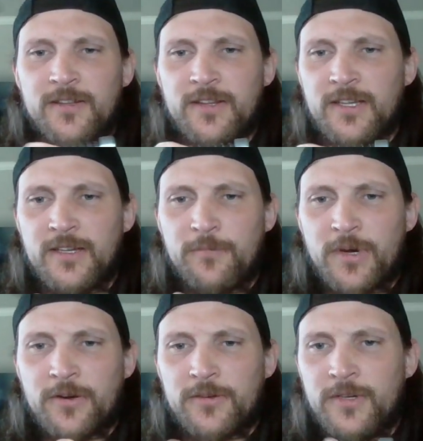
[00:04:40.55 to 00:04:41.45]
the
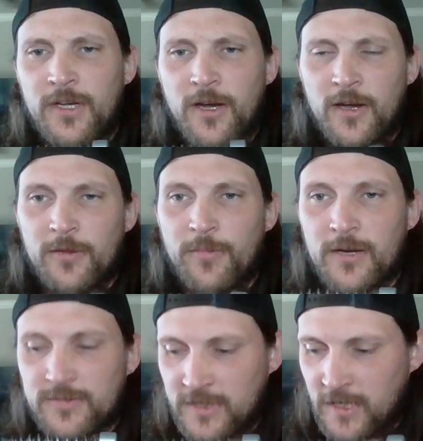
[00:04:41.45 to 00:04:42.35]
barrel on the
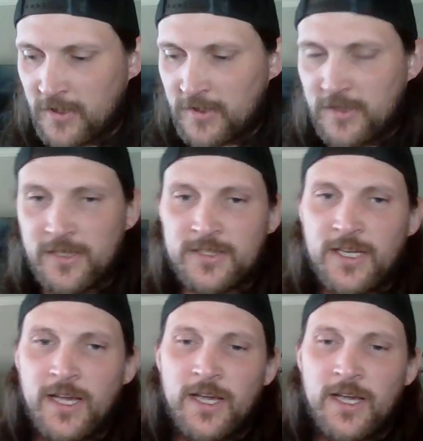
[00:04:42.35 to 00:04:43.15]
bottom side like this,